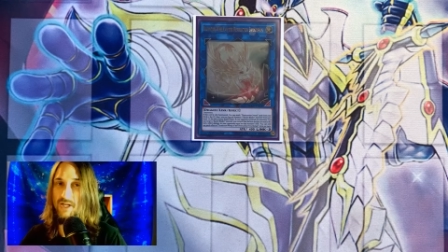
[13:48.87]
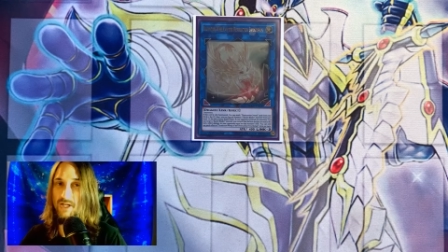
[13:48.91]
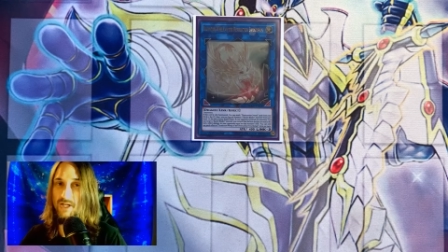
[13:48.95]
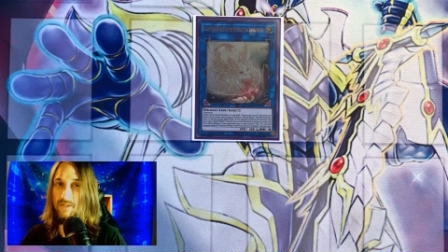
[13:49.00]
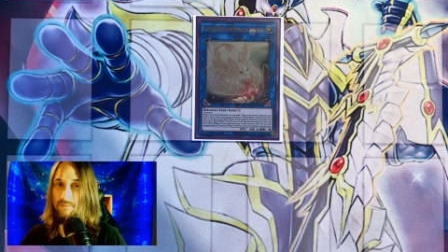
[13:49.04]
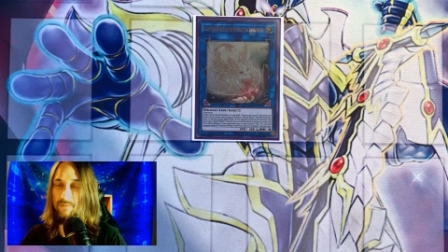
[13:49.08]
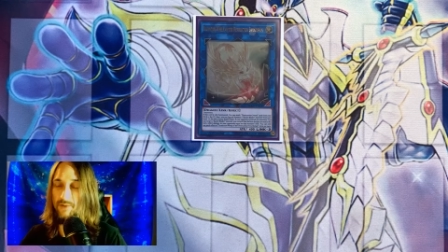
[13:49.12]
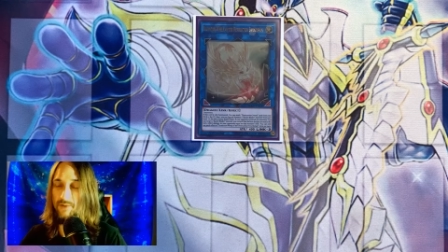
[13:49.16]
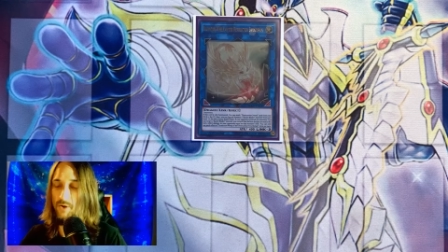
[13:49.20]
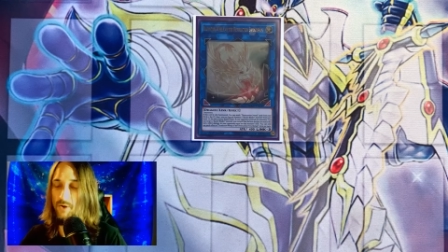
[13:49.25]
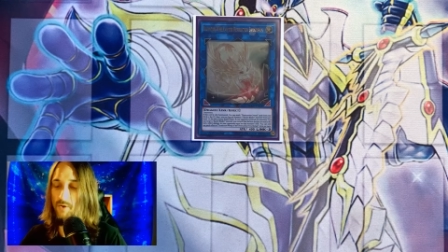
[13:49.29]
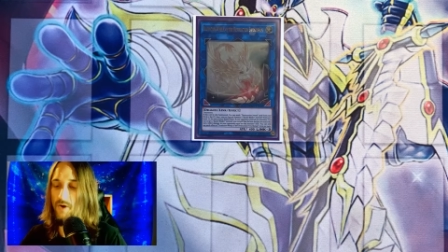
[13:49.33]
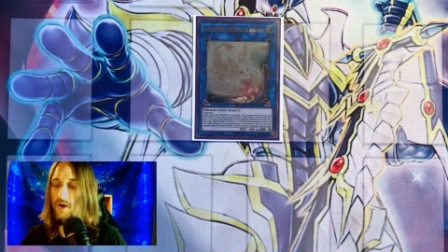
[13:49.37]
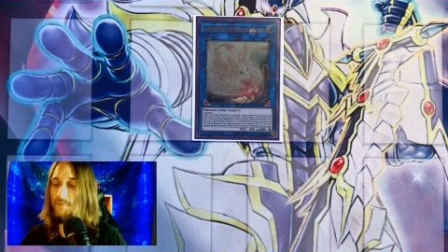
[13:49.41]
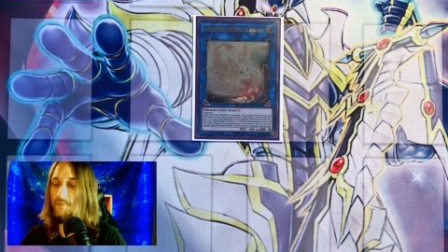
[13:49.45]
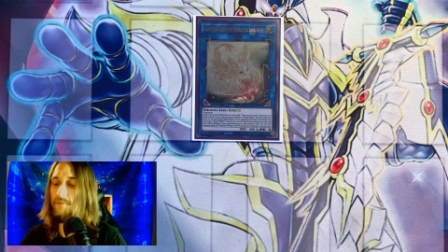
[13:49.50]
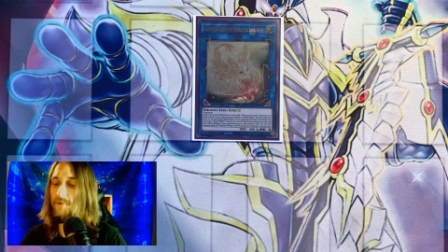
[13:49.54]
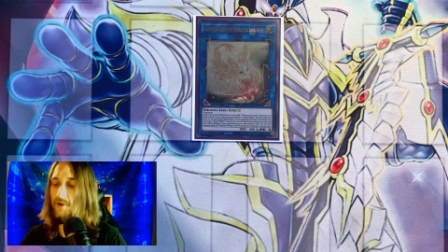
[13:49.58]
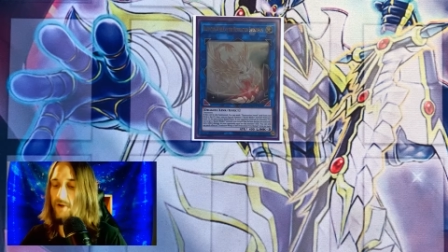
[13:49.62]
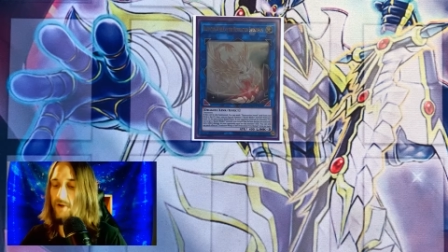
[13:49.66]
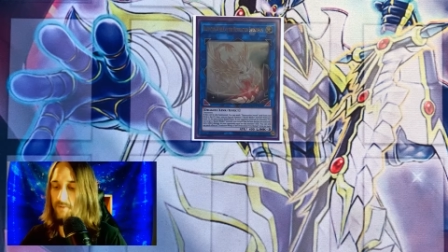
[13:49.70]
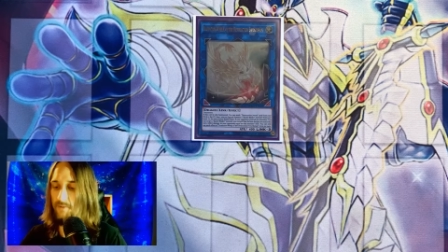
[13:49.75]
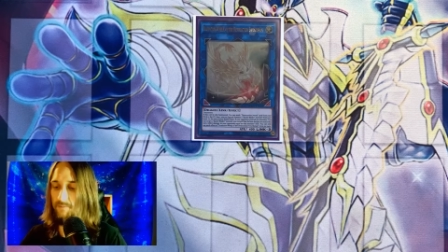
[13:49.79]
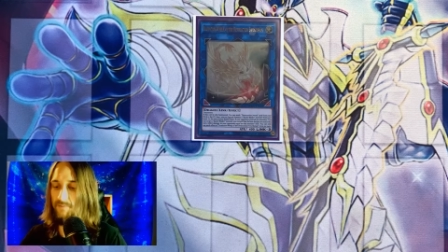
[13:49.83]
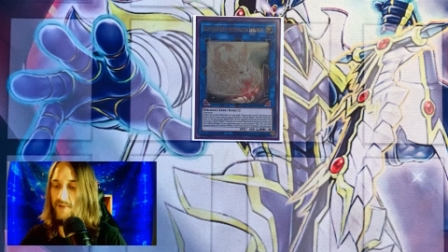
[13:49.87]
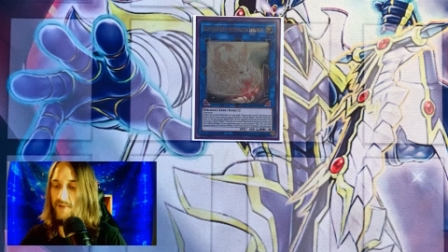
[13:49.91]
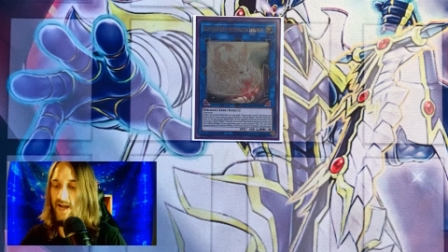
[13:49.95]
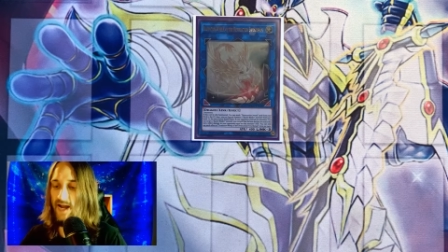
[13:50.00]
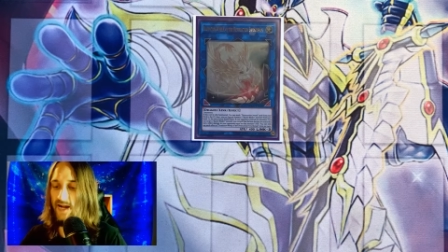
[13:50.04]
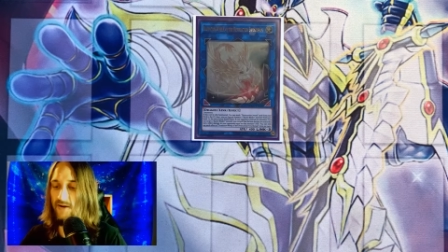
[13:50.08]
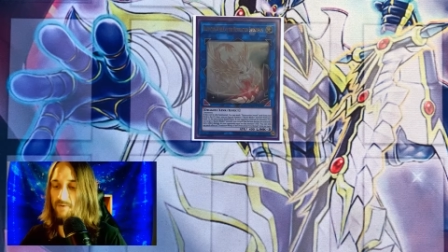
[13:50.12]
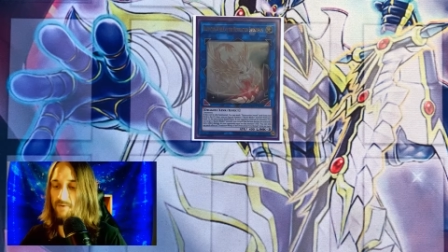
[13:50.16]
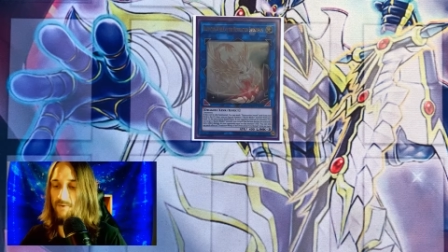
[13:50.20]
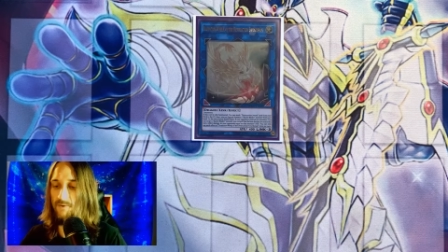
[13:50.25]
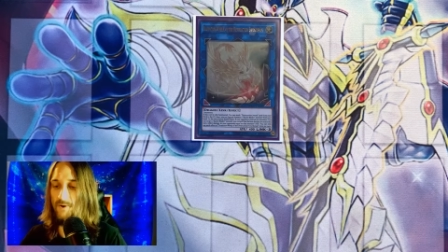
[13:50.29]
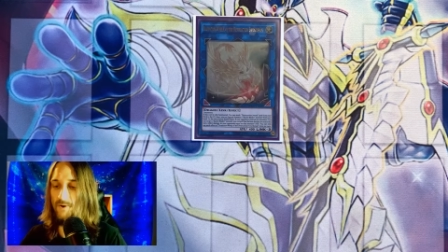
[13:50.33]
to blow up your
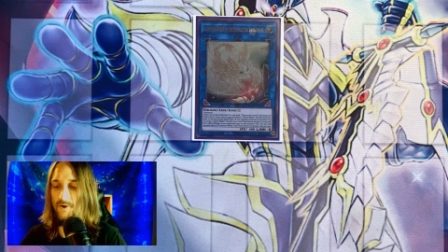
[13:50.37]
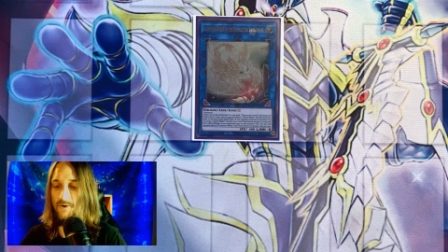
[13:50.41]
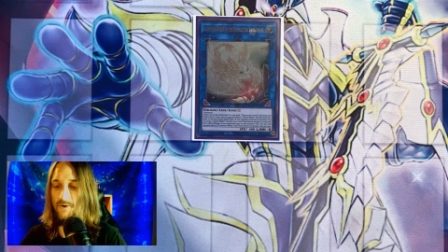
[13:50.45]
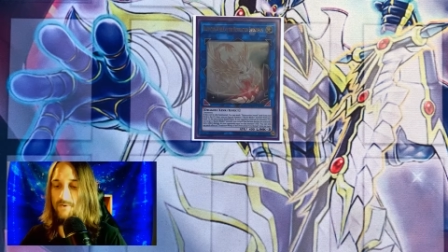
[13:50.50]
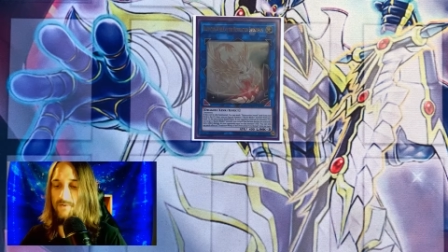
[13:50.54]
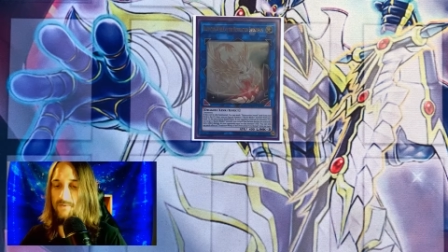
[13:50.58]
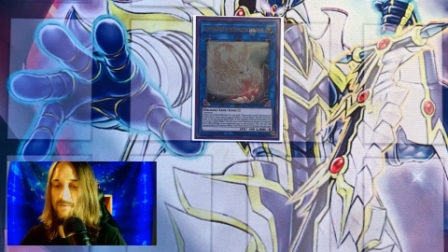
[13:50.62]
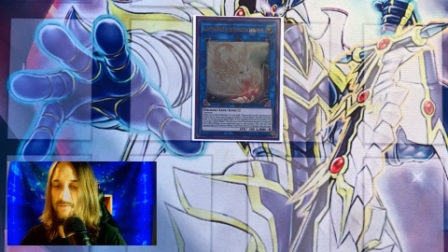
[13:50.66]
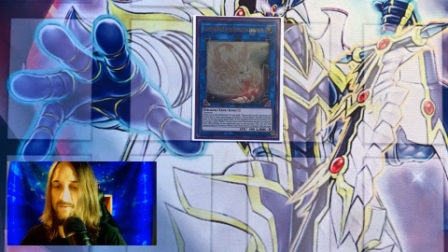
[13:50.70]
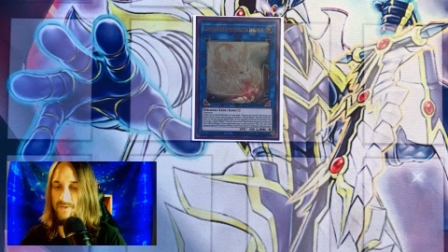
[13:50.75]
back row